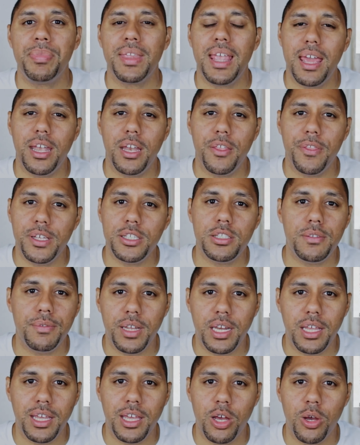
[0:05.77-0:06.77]
And in this
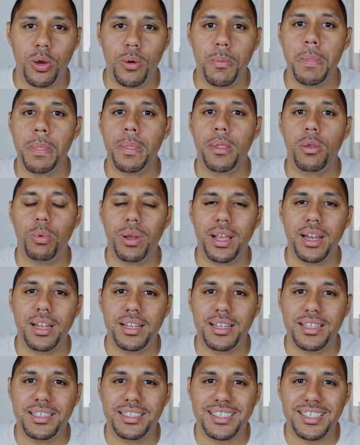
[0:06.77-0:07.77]
video, we're going
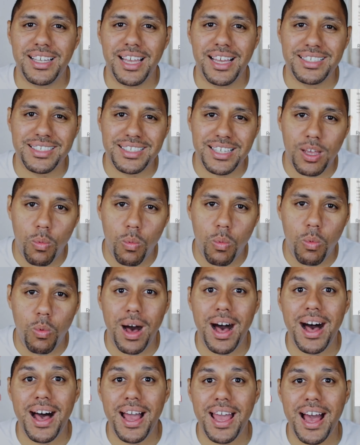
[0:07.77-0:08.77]
to discuss
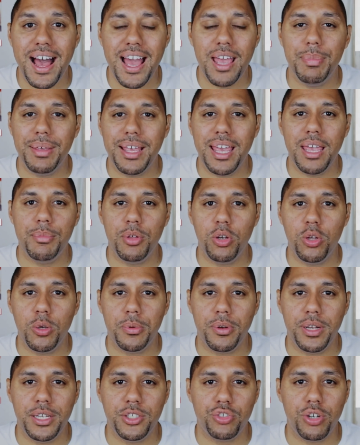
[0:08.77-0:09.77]
why I became an
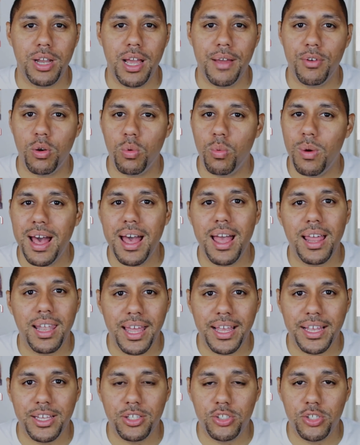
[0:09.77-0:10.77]
Ubereats driver, why I
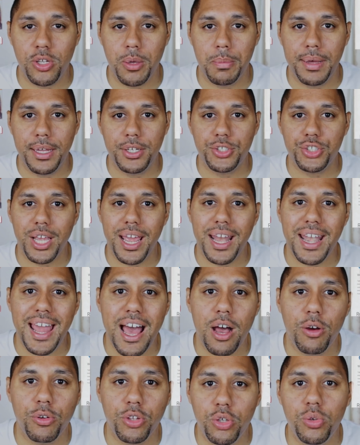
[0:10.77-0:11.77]
like it so much, and
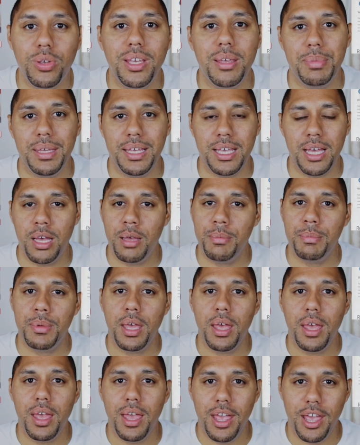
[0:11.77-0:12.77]
how you can become
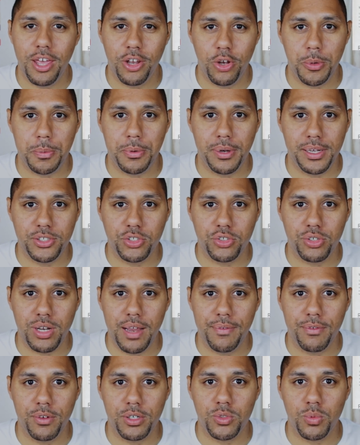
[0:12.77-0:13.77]
an Ubereats
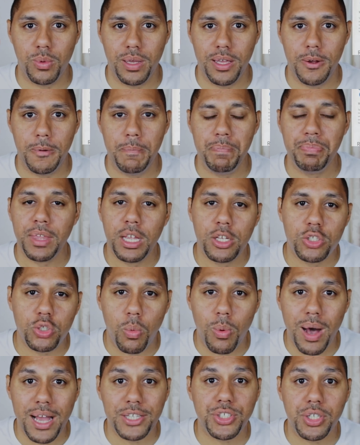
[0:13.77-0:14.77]
driver as well. So
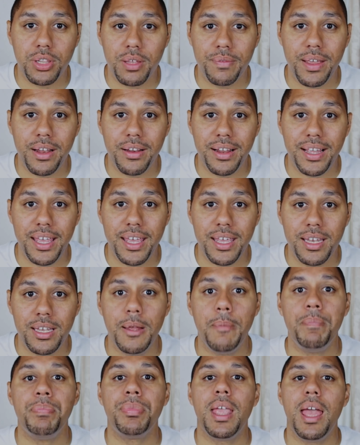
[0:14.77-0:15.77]
watch to the very end
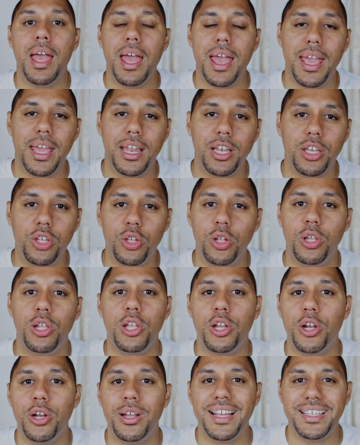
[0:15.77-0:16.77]
and you'll
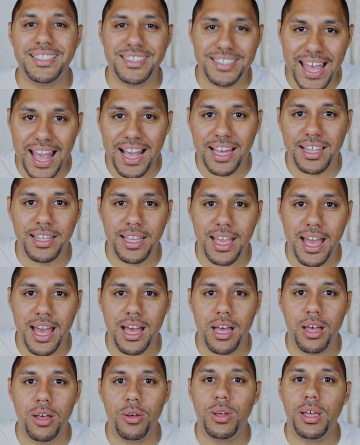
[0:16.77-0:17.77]
learn exactly
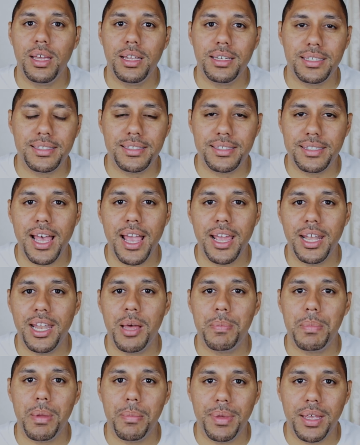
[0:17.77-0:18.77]
how to sign
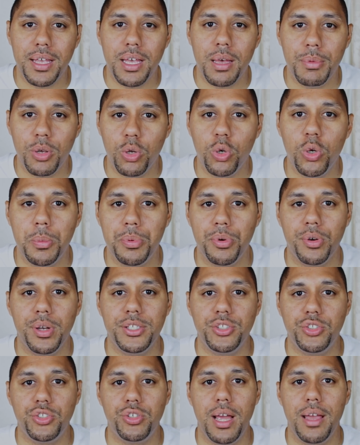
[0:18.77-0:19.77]
up and become an
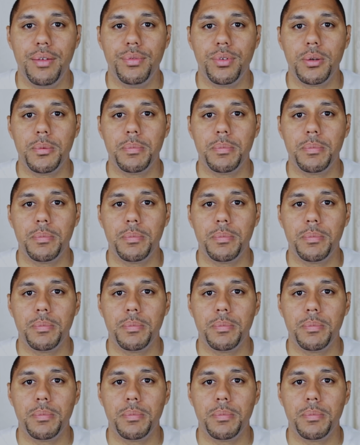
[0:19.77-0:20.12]
Ubereats driver.